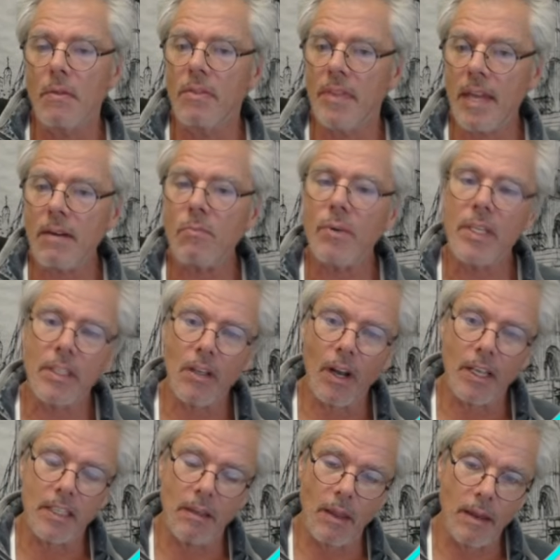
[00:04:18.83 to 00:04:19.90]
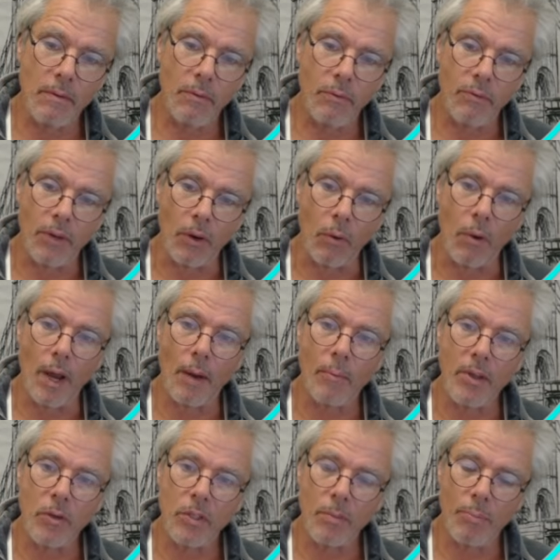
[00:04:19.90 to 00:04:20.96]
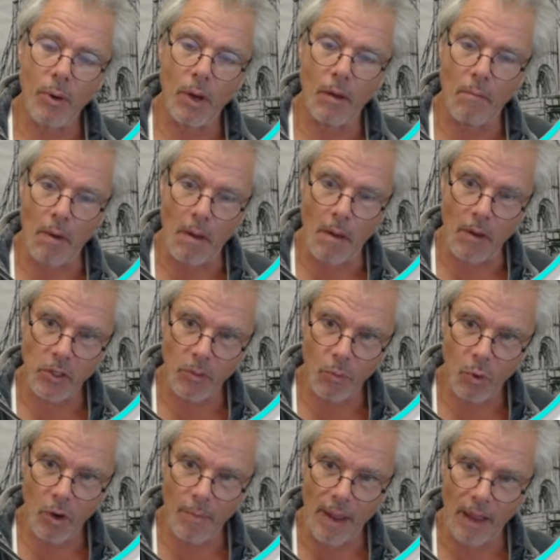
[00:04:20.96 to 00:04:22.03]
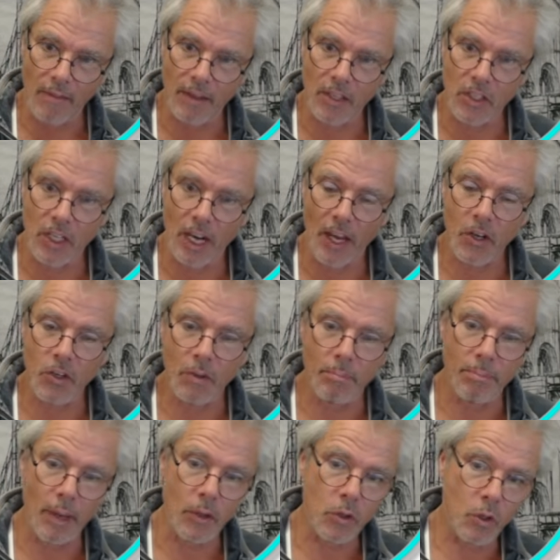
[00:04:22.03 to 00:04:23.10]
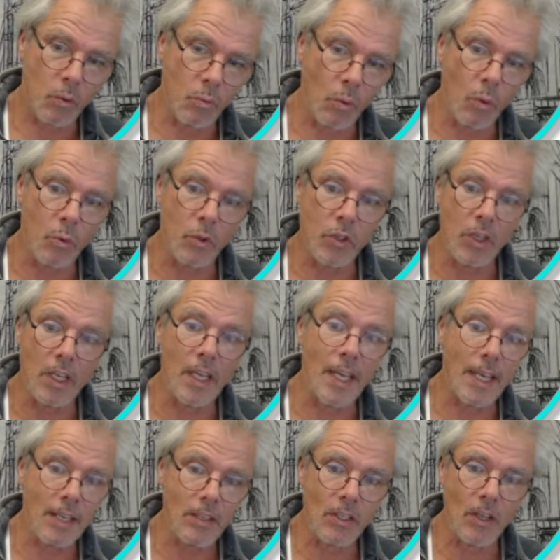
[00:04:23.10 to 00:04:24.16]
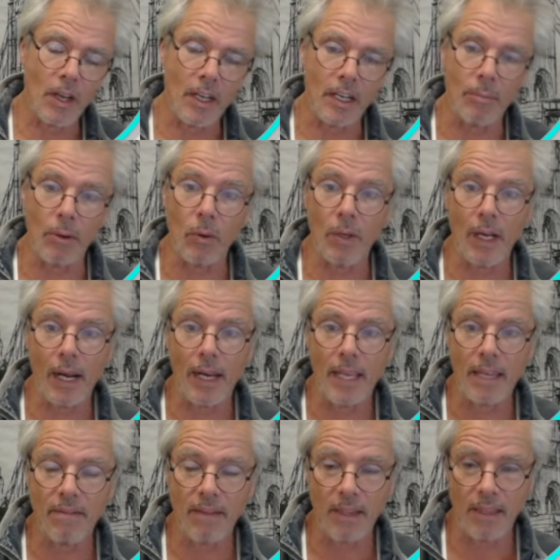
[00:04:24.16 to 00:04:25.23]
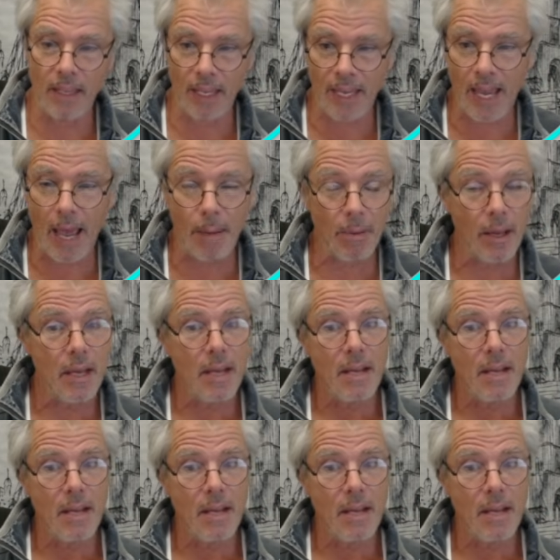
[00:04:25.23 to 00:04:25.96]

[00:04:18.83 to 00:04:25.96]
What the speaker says: Then we started to infill, and we used to put a small amount of insulation but towards the inside of the building, leaving the gap.